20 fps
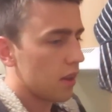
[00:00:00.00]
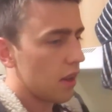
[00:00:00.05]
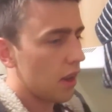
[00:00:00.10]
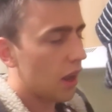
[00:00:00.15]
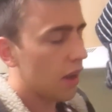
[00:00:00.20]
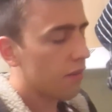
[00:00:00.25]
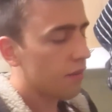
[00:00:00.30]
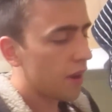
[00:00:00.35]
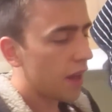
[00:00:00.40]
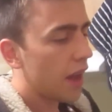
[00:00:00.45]

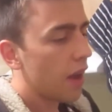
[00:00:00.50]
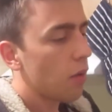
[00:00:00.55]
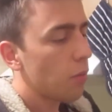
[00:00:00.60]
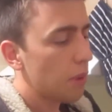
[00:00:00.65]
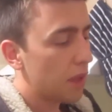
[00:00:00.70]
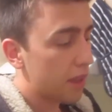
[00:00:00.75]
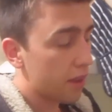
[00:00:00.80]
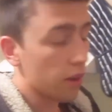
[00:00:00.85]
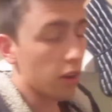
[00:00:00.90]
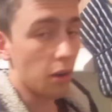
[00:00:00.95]
I've now
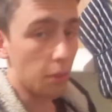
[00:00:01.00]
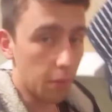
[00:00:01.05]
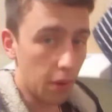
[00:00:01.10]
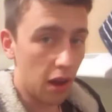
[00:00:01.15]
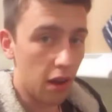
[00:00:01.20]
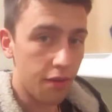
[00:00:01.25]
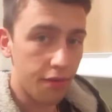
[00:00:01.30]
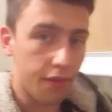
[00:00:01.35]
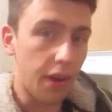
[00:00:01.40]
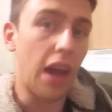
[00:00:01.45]
become
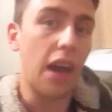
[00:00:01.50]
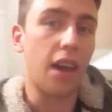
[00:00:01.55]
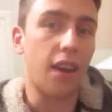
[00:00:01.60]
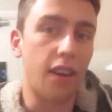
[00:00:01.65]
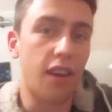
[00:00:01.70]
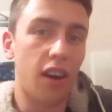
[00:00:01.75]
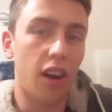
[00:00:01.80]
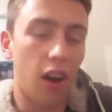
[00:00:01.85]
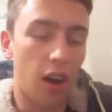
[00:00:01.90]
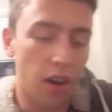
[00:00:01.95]
a
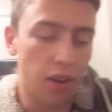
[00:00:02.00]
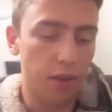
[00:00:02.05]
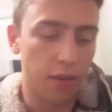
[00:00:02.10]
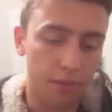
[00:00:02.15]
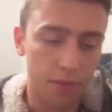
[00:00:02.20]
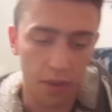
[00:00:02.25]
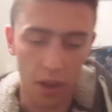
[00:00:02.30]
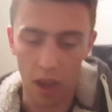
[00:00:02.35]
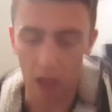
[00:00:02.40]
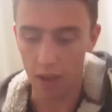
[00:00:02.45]
fan
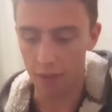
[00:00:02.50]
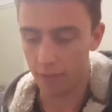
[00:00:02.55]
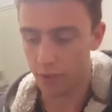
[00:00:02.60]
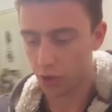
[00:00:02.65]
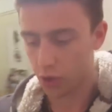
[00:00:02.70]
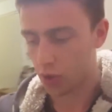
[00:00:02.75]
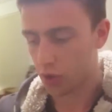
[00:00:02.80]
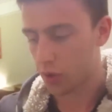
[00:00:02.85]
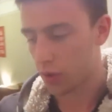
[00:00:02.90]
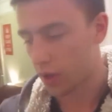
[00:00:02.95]
of
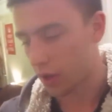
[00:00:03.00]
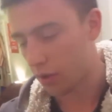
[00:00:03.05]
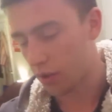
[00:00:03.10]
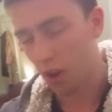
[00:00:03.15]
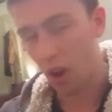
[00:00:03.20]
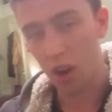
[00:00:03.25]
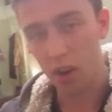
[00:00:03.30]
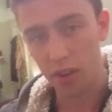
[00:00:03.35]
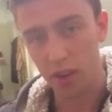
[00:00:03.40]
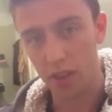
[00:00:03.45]
Visual Studio
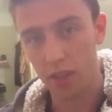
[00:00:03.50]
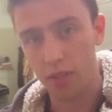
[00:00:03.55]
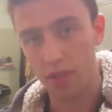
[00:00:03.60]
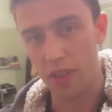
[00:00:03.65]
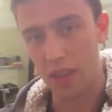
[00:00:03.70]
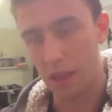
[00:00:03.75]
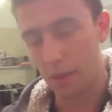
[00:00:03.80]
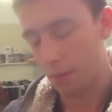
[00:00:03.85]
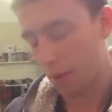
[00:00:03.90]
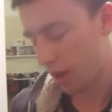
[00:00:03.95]
Dark
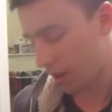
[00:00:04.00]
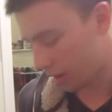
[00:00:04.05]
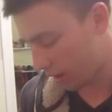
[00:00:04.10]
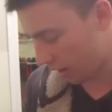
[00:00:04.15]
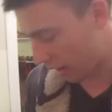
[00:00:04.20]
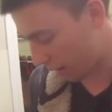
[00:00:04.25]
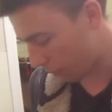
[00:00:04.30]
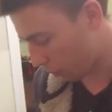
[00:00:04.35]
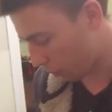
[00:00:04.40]
theme. I